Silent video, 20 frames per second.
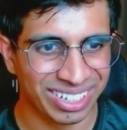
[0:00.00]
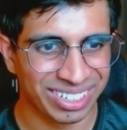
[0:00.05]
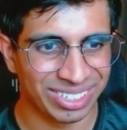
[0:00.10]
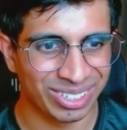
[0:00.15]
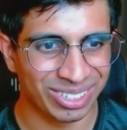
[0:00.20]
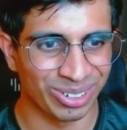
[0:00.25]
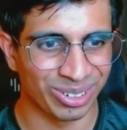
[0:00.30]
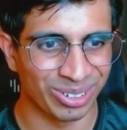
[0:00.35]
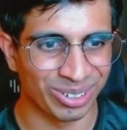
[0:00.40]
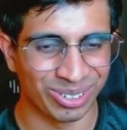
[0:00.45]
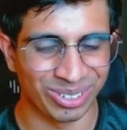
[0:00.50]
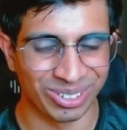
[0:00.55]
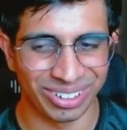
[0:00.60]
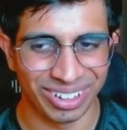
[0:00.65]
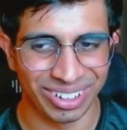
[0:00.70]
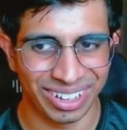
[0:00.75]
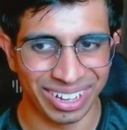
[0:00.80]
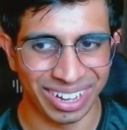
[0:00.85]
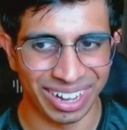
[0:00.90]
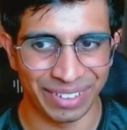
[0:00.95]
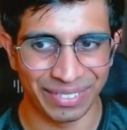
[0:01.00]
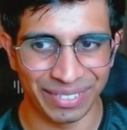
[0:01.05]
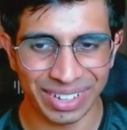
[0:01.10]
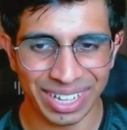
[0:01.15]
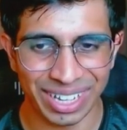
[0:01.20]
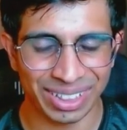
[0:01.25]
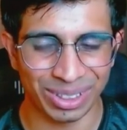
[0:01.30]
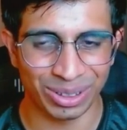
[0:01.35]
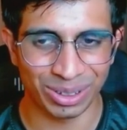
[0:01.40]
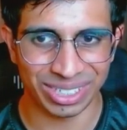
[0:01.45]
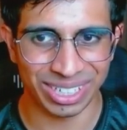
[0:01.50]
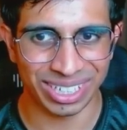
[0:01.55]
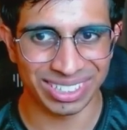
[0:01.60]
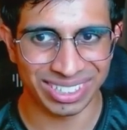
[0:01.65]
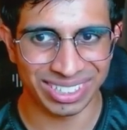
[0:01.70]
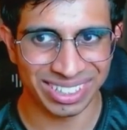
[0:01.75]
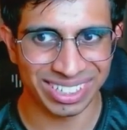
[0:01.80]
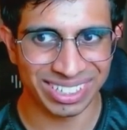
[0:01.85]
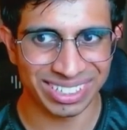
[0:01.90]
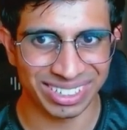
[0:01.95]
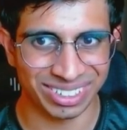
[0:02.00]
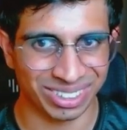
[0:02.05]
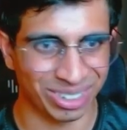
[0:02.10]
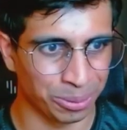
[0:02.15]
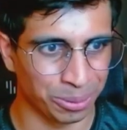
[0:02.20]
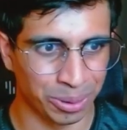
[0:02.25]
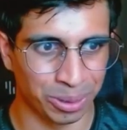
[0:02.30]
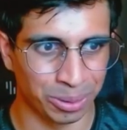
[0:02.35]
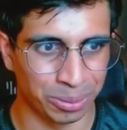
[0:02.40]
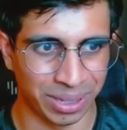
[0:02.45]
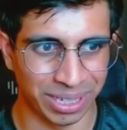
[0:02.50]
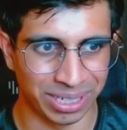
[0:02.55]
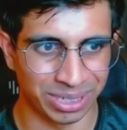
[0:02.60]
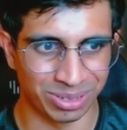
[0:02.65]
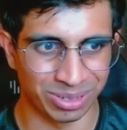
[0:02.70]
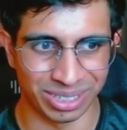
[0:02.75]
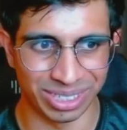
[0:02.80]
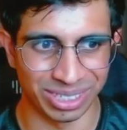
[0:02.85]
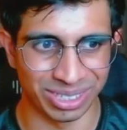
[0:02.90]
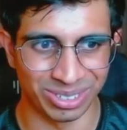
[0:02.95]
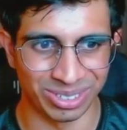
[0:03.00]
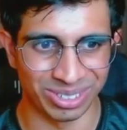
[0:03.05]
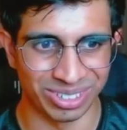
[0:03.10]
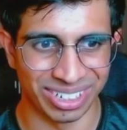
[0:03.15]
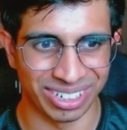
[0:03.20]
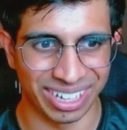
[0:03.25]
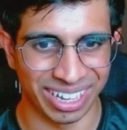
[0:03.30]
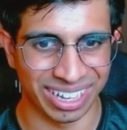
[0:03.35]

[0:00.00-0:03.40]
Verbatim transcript: So I feel like those kinds of things are going to be replaced really soon.